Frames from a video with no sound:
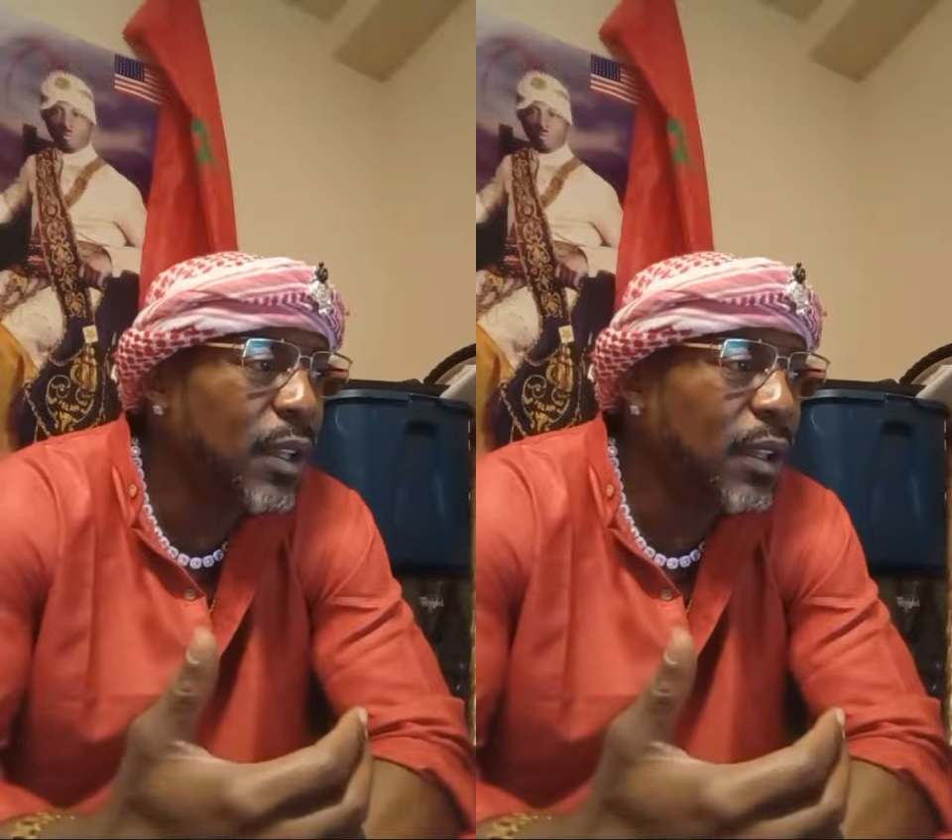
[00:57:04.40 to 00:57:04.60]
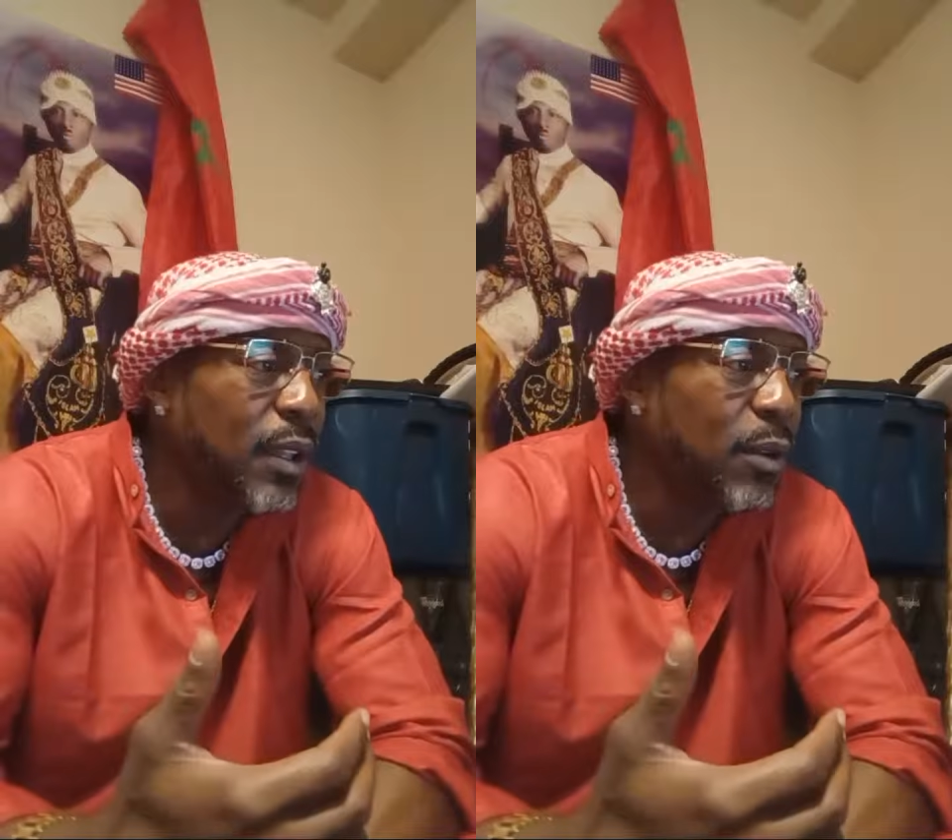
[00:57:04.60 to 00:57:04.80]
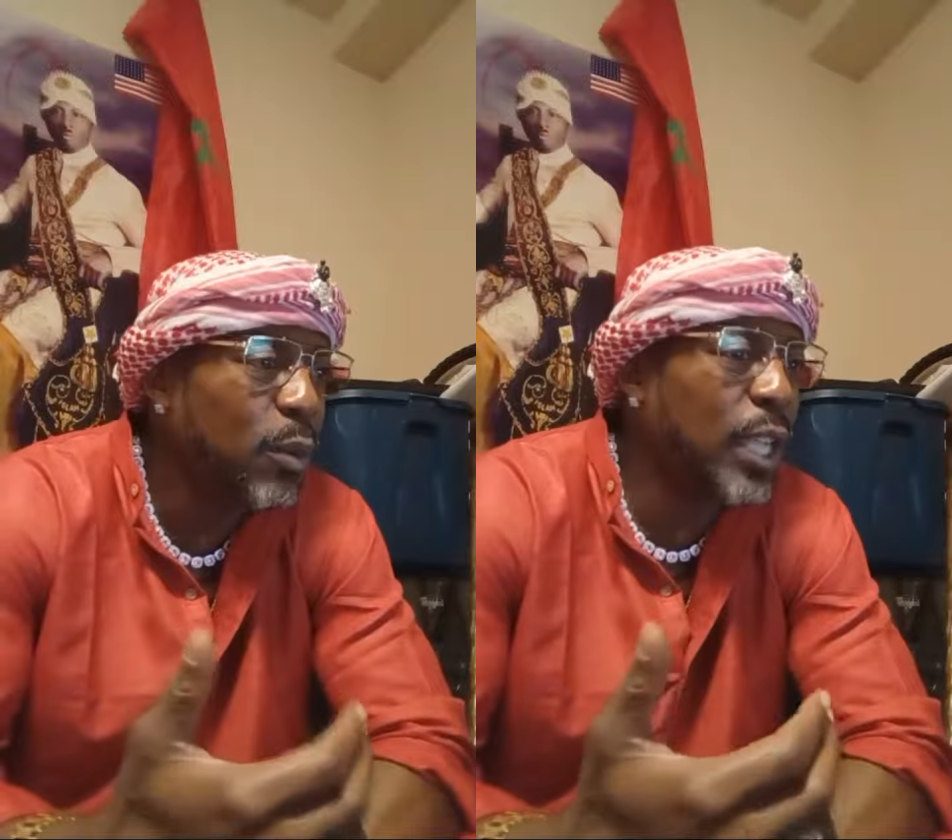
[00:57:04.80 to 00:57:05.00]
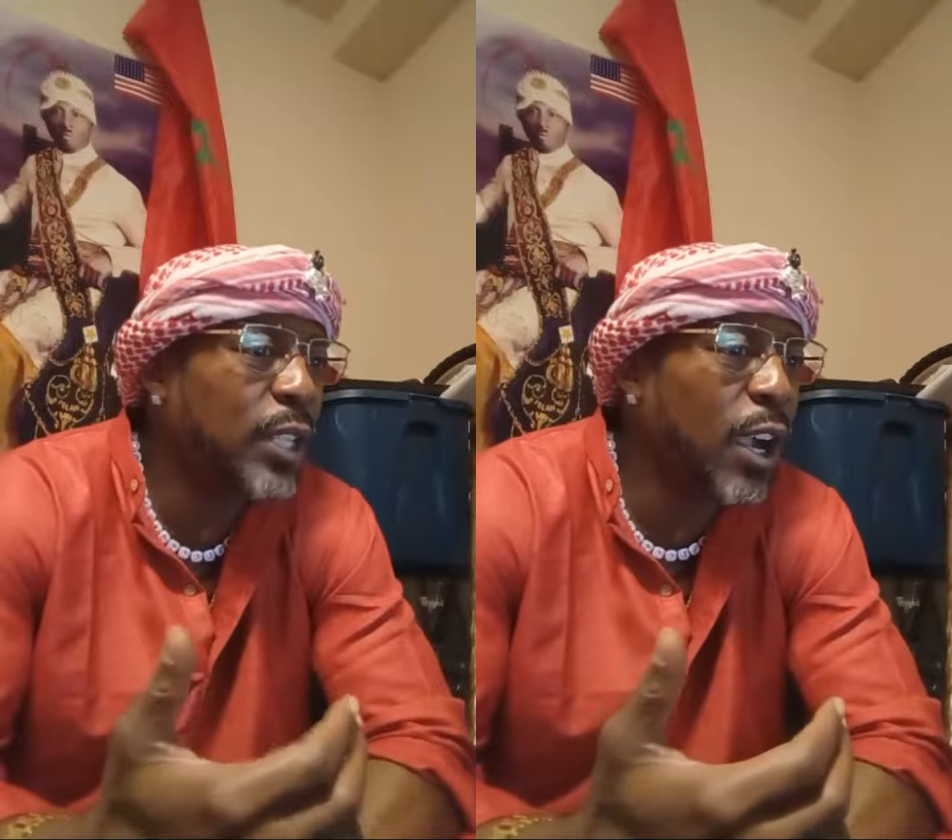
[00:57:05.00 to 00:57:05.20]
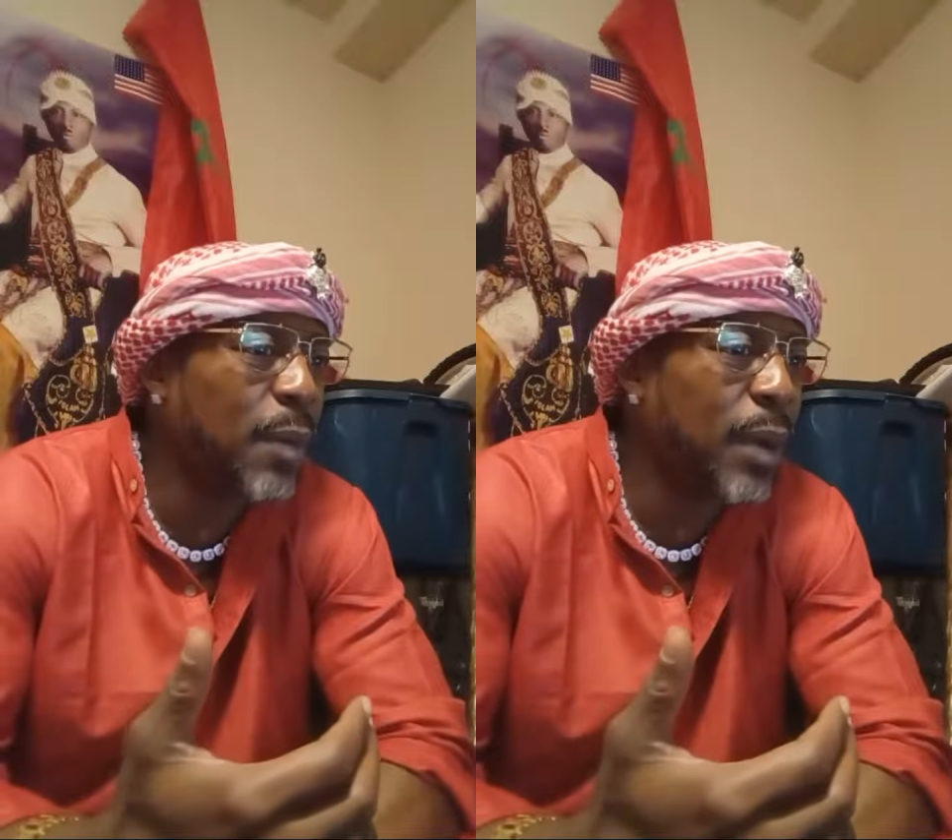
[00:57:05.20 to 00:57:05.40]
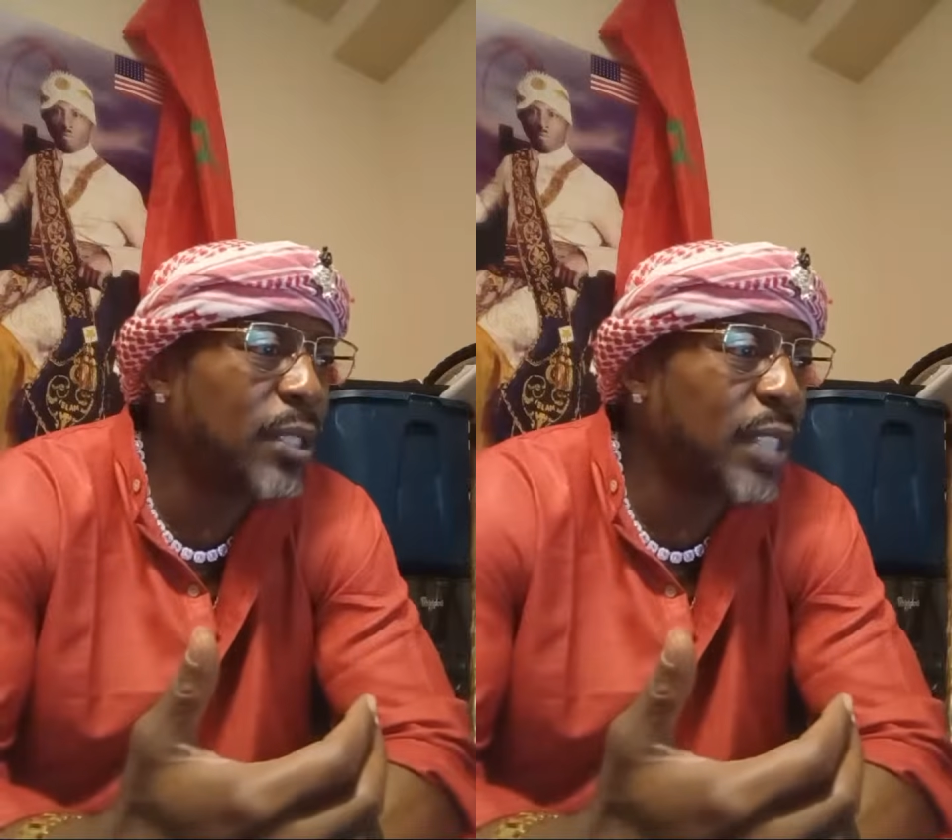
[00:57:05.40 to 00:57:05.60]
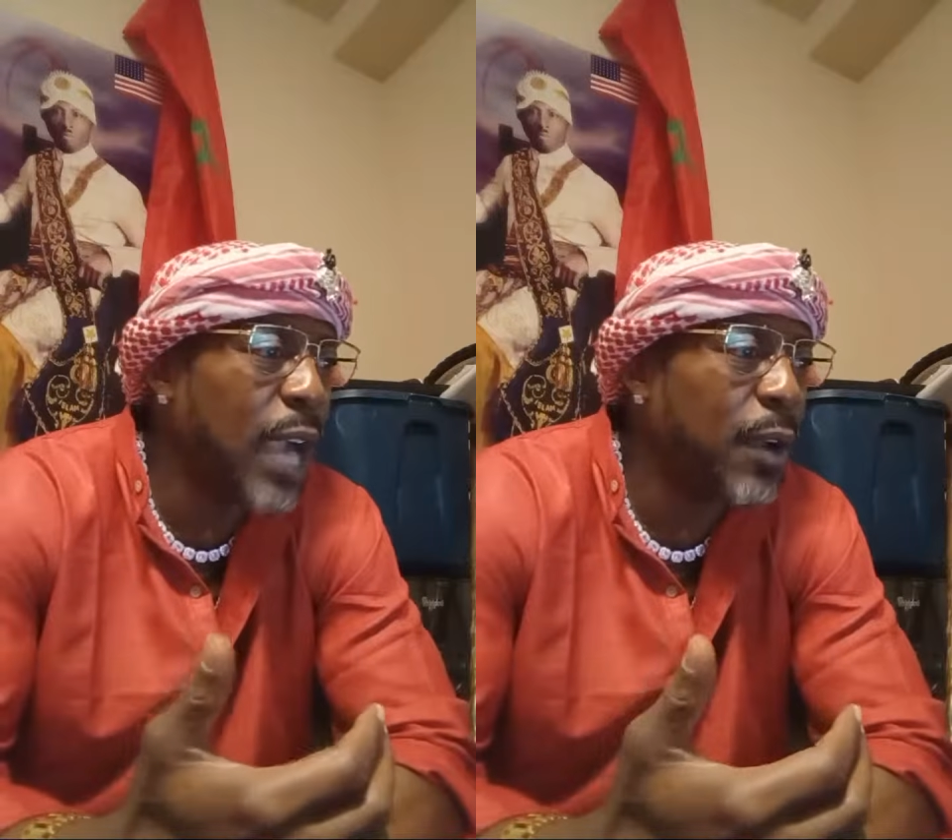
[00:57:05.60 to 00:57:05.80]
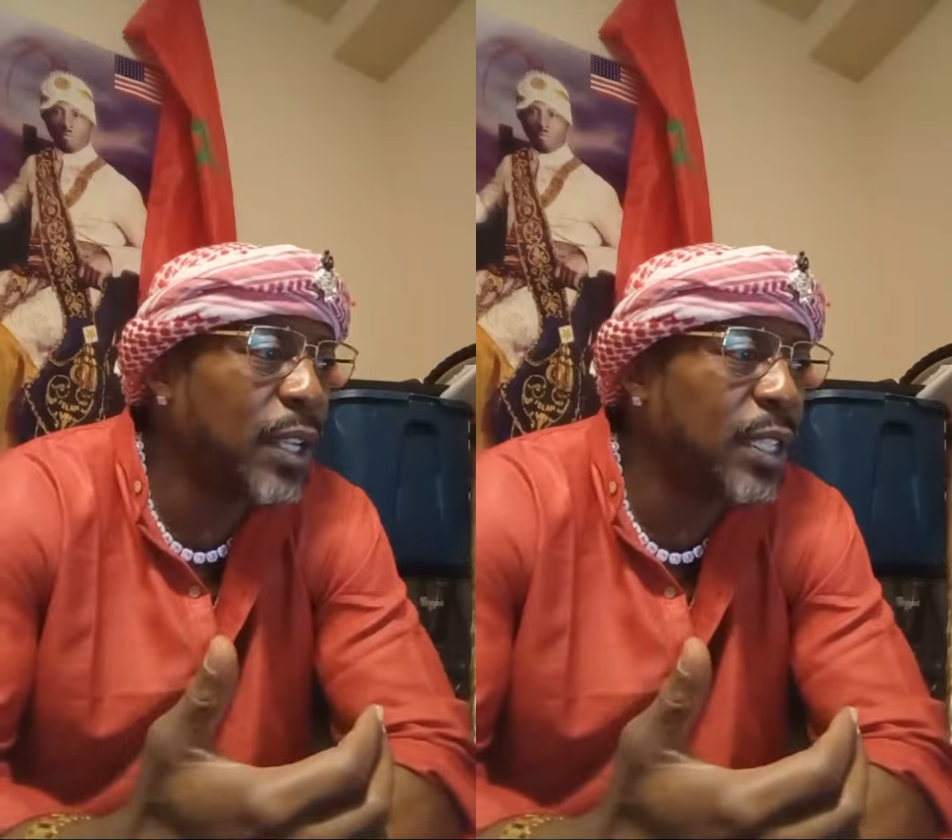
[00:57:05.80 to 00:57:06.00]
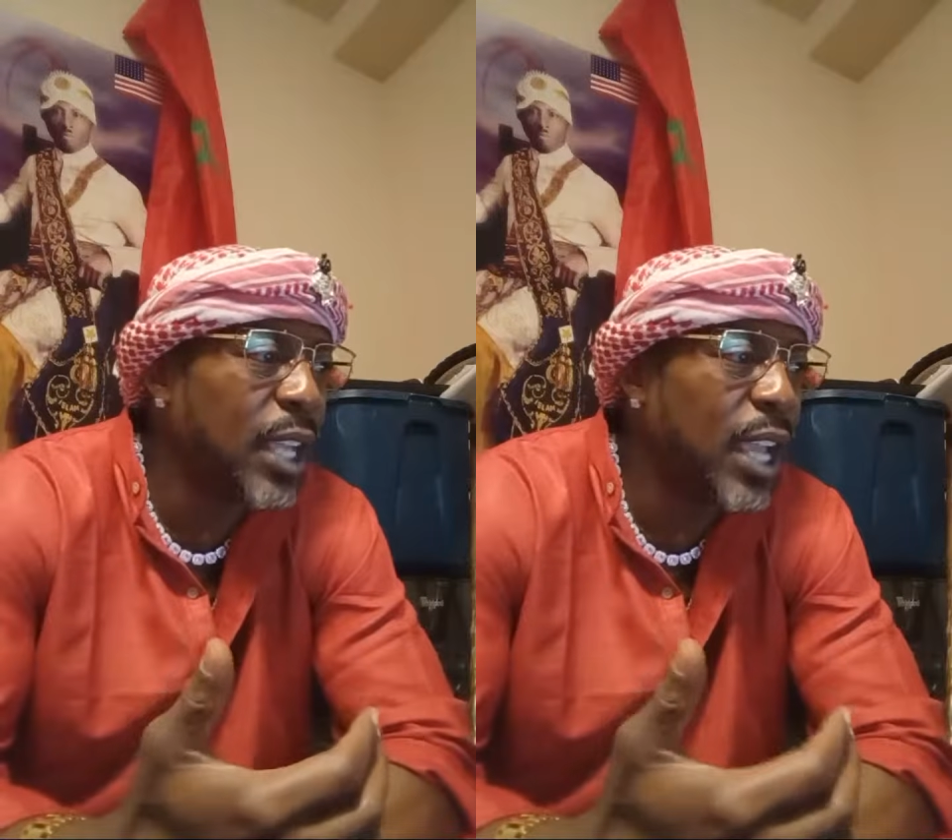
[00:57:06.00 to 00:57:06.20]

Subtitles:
When they talk about Socrates,